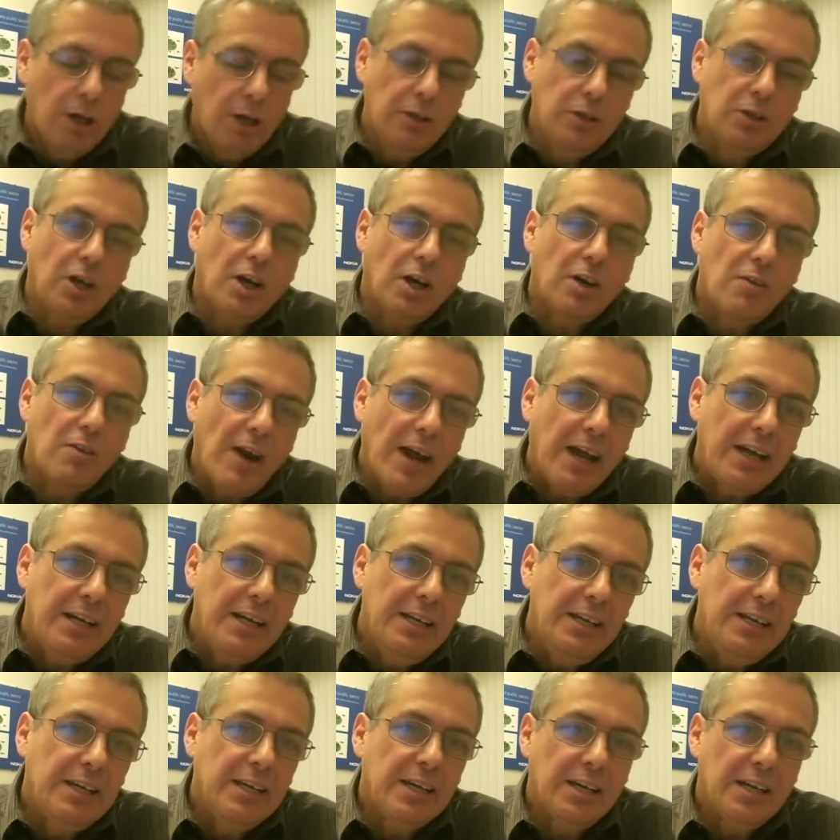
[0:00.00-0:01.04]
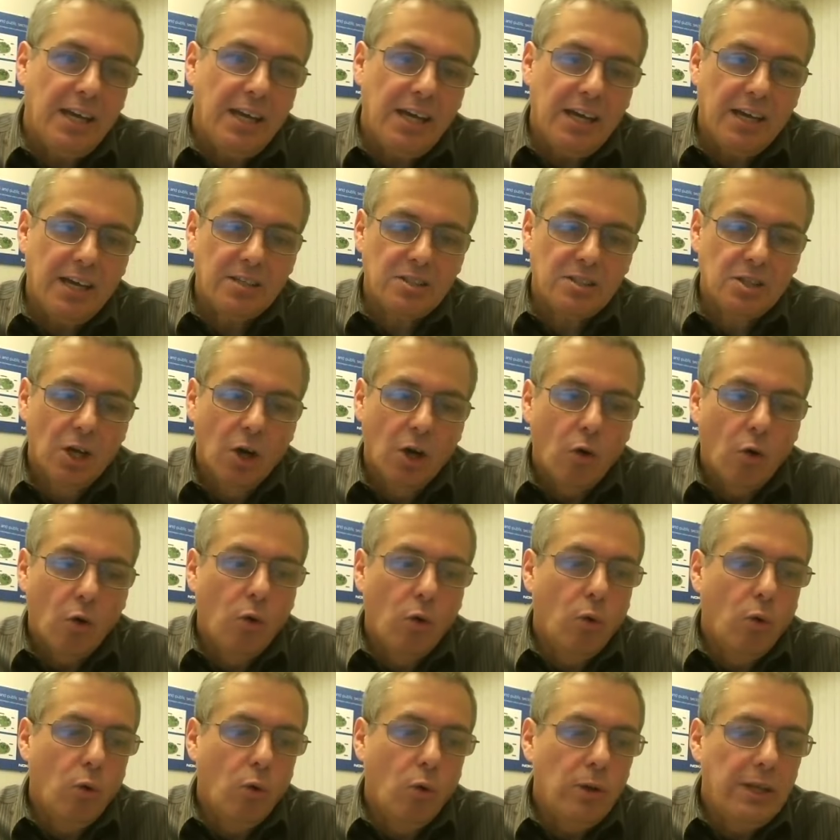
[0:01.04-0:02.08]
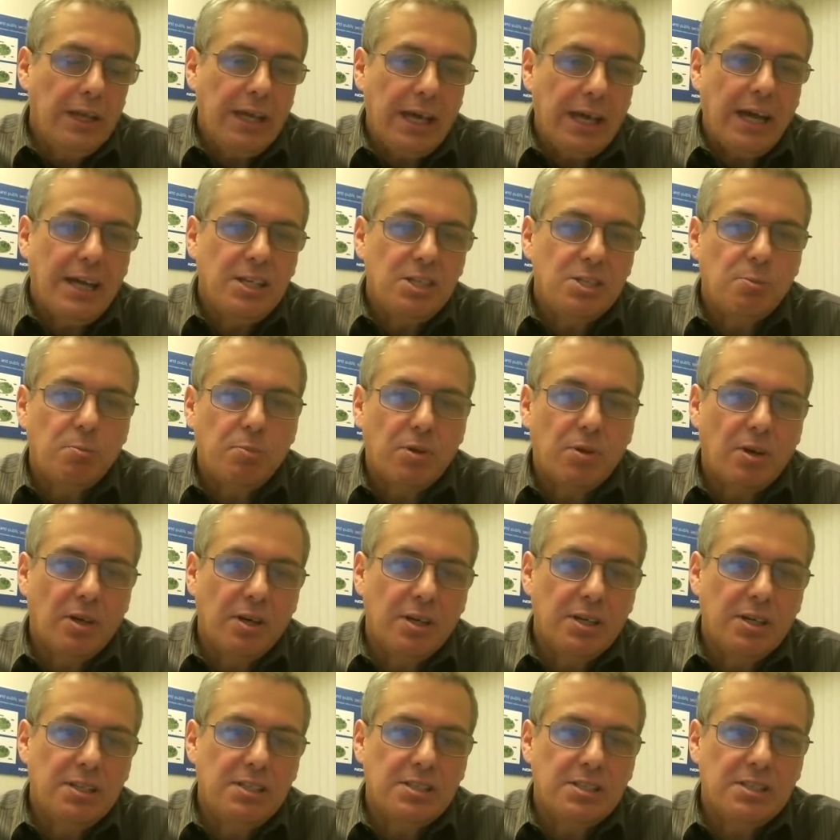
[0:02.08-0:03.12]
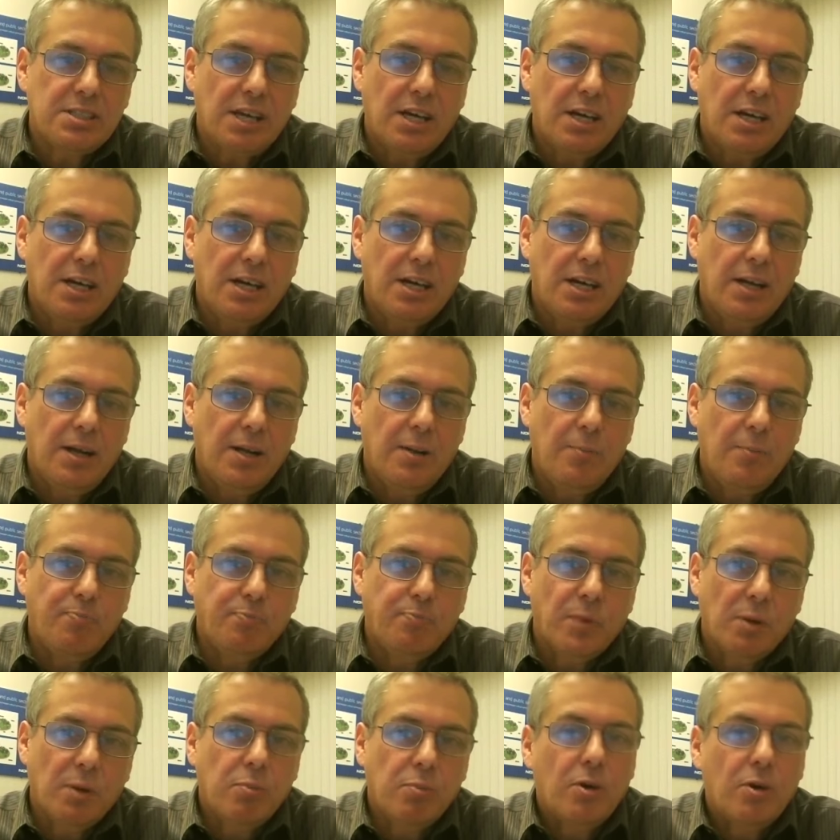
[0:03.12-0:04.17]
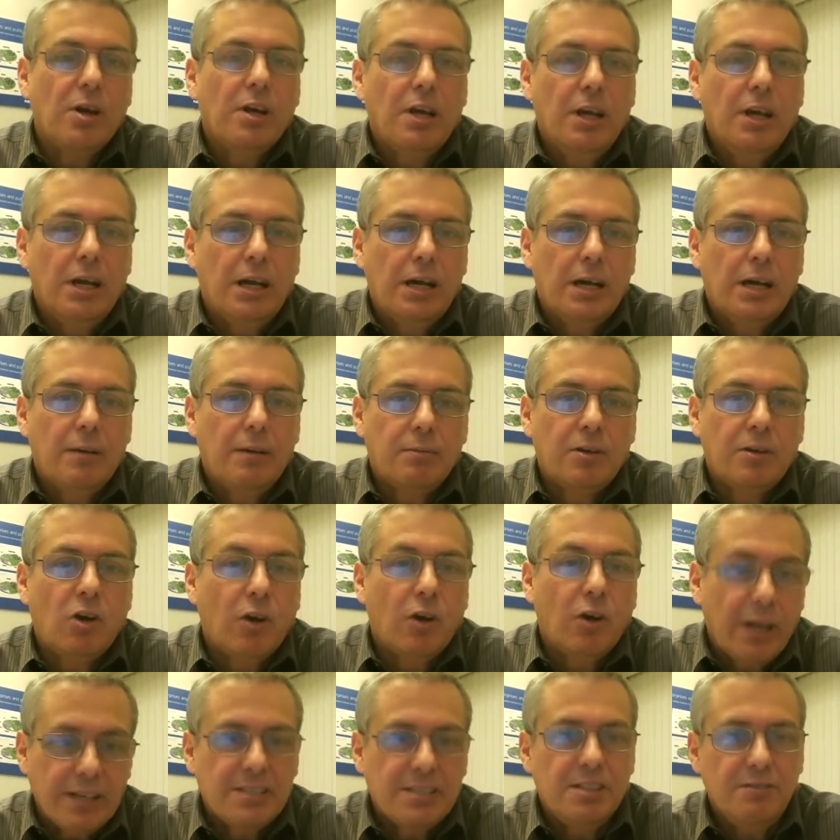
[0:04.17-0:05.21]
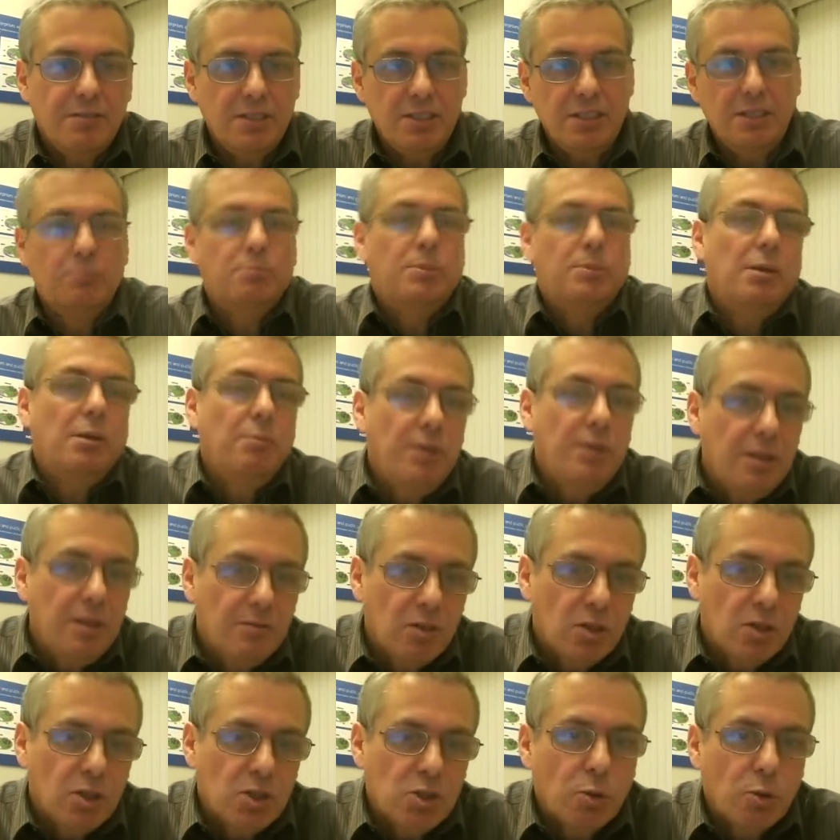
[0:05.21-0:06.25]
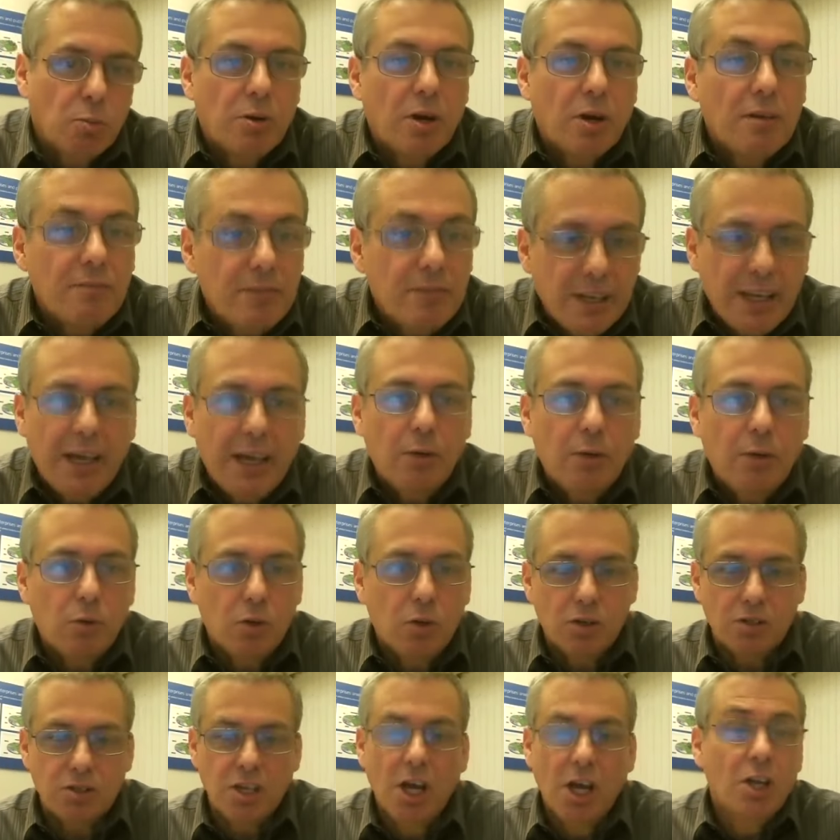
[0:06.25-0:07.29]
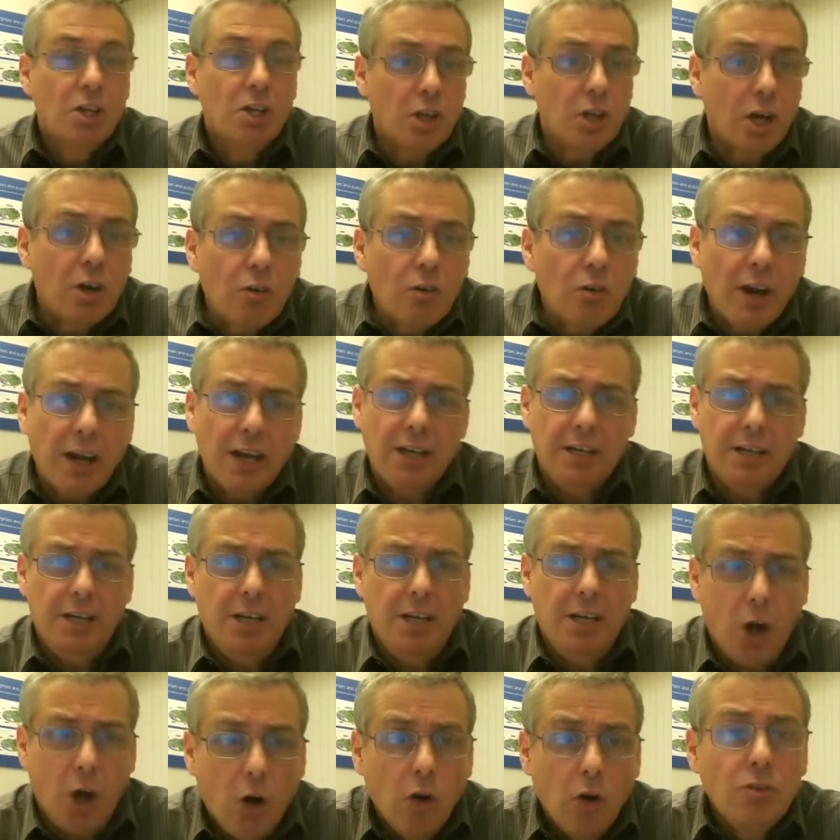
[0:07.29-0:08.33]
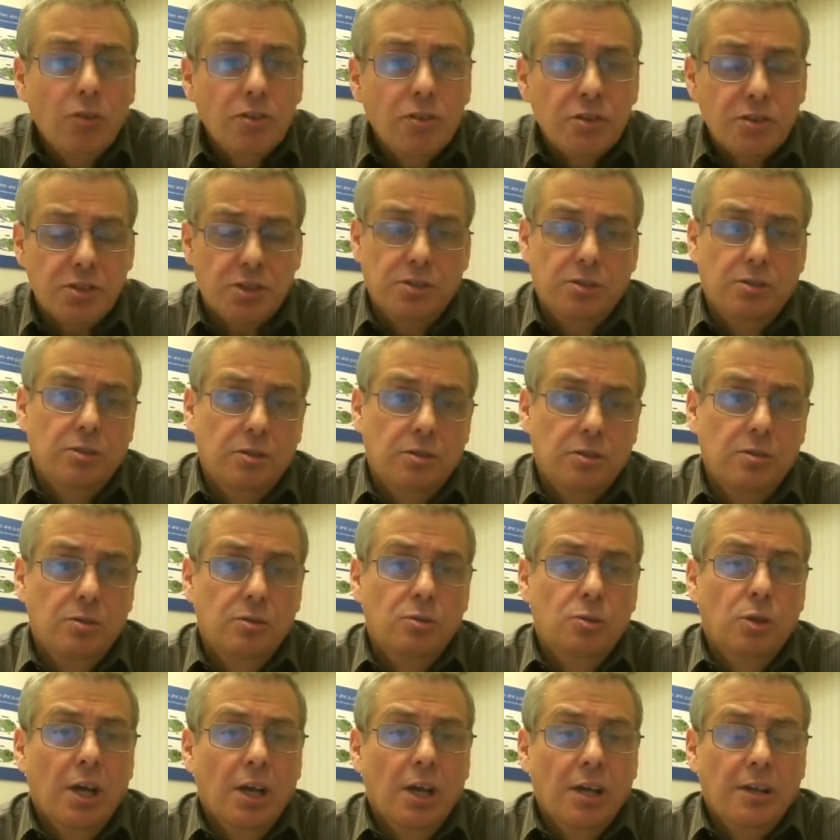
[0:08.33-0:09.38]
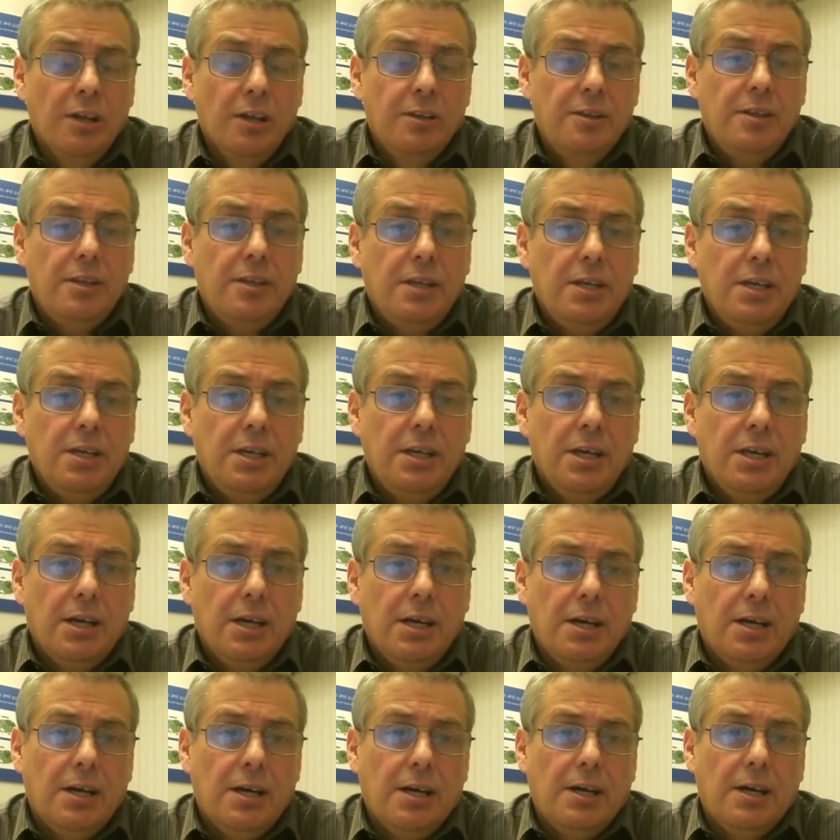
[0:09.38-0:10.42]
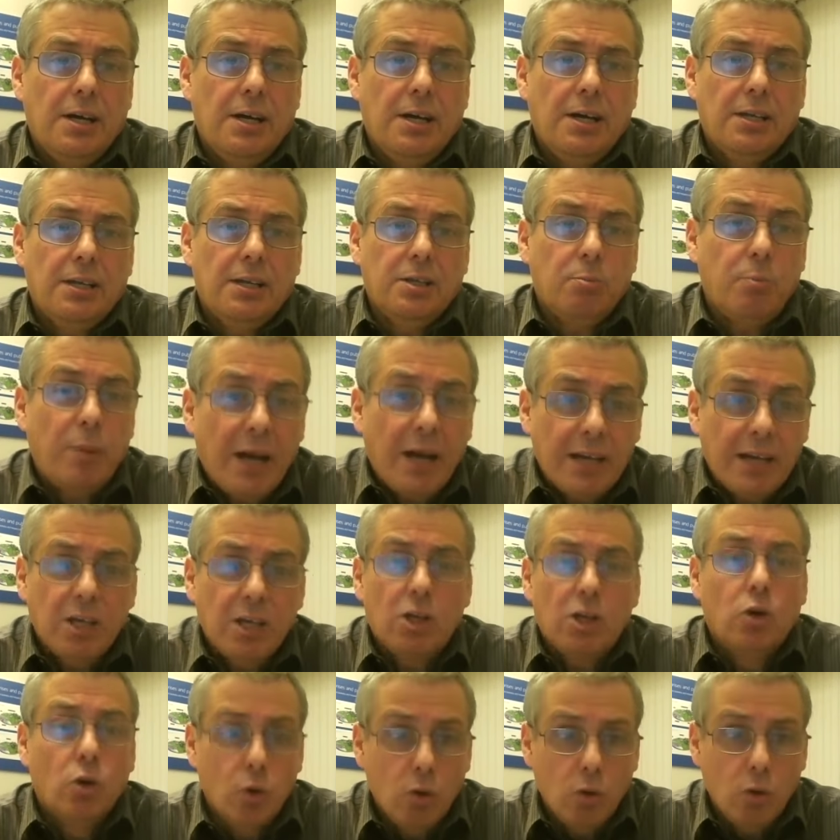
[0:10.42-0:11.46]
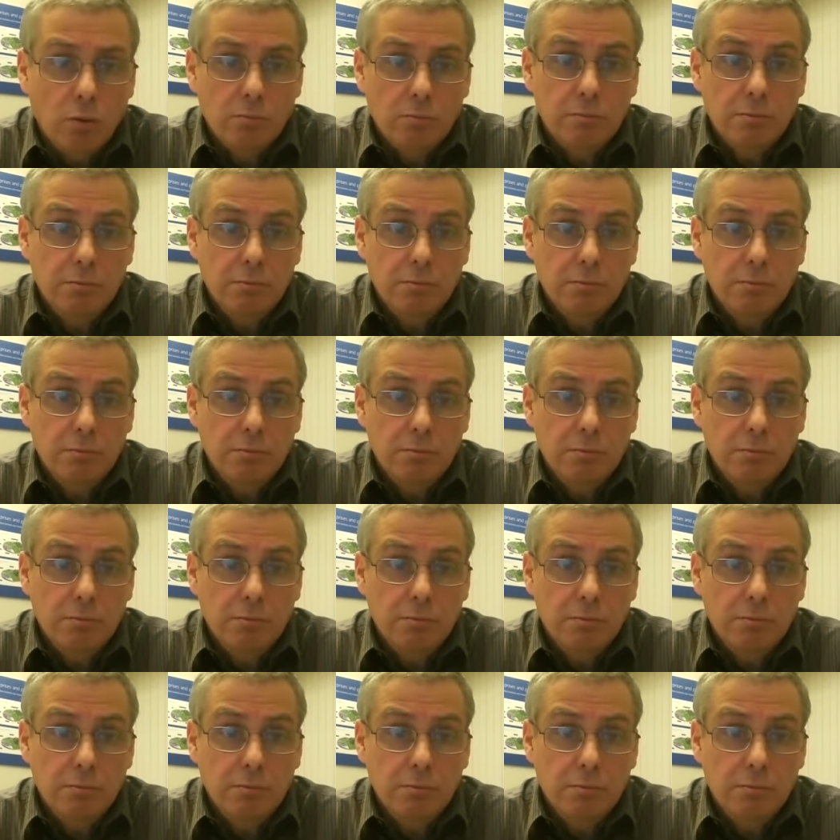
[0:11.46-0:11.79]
directly connect all the enterprise connectivity, maybe the virtual private networks, directly onto the packet core